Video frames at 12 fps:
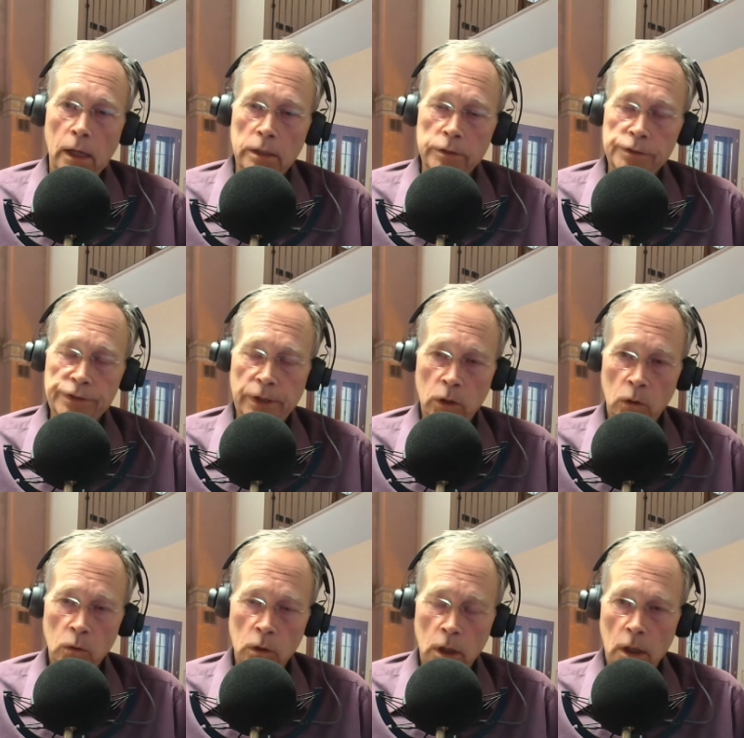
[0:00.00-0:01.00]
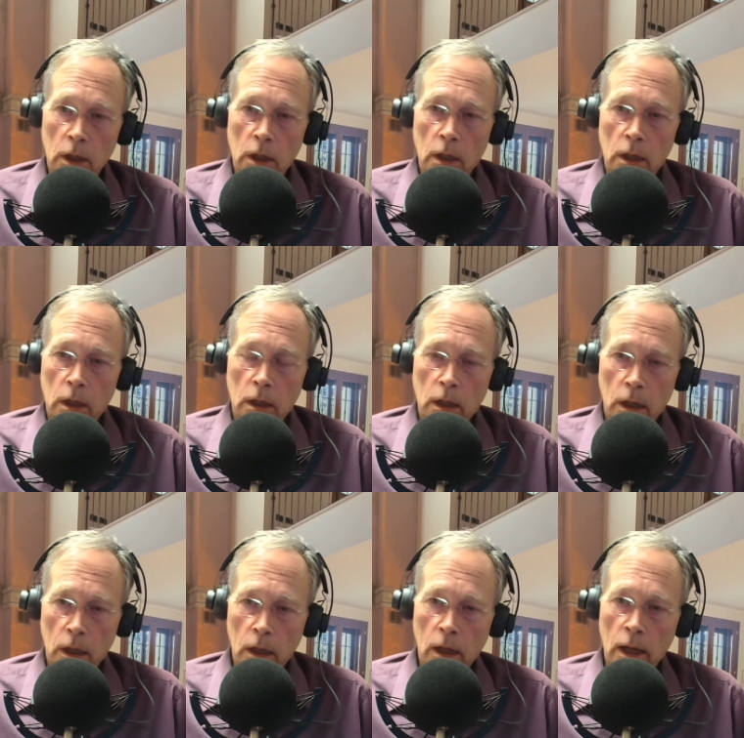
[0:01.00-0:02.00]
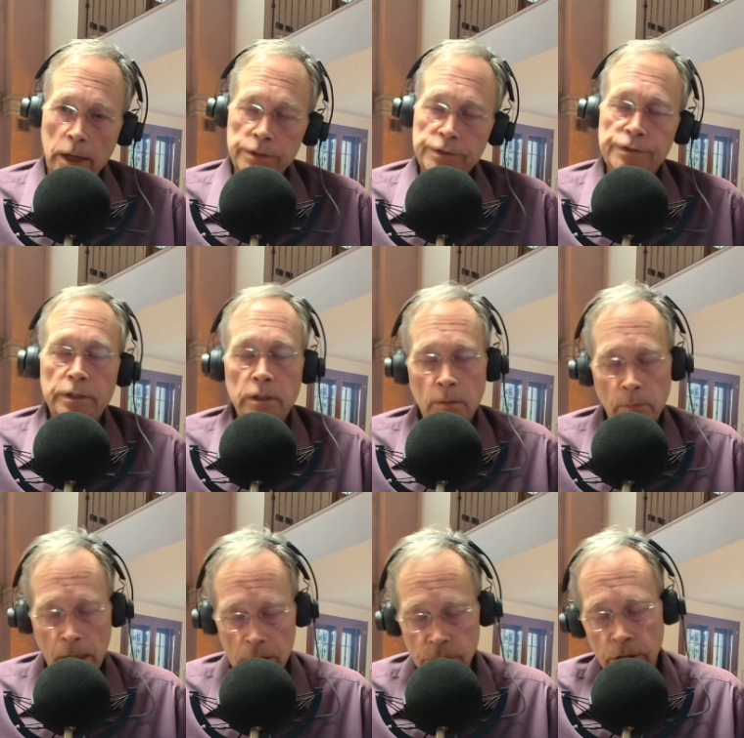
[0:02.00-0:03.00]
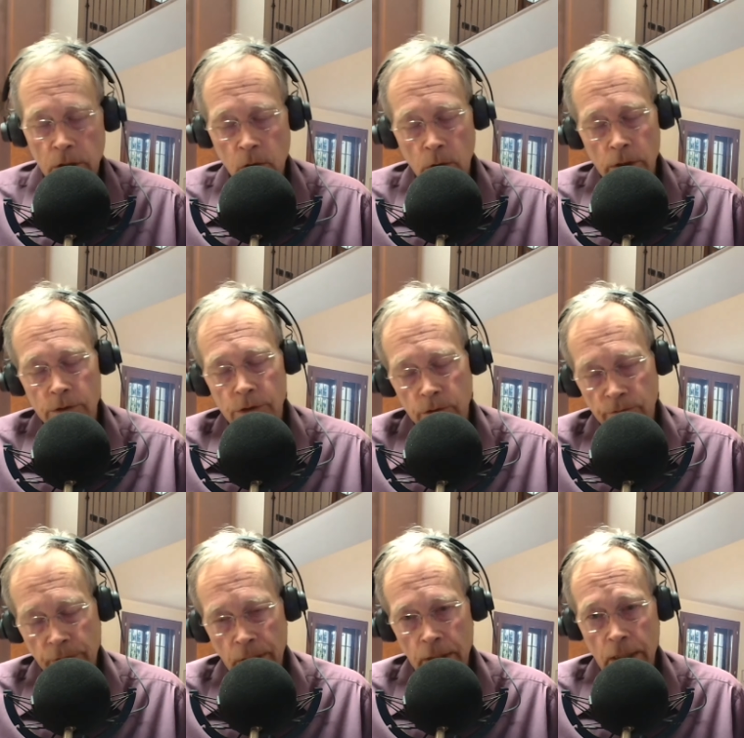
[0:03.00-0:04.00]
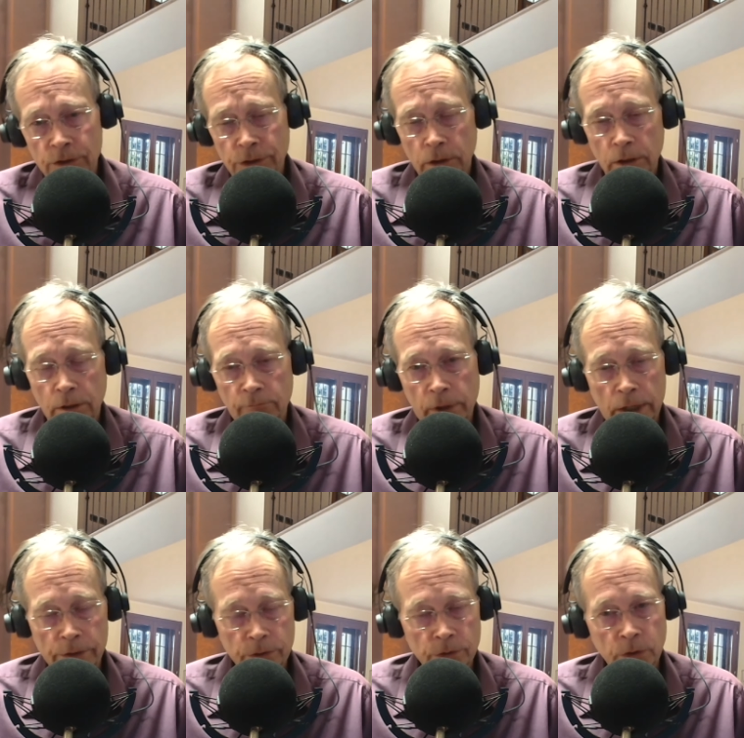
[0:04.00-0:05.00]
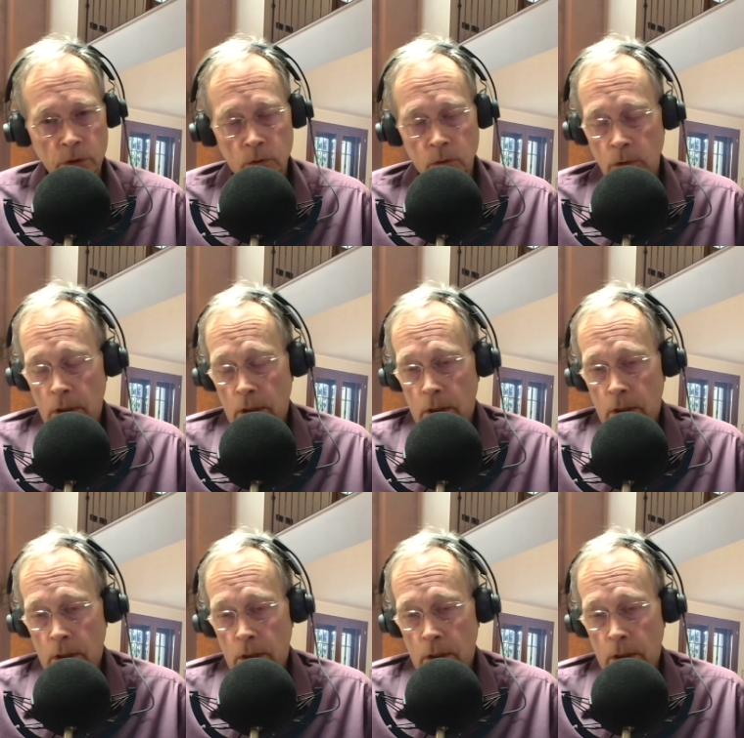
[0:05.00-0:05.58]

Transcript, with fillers: And so I see them actually going to financial advisors who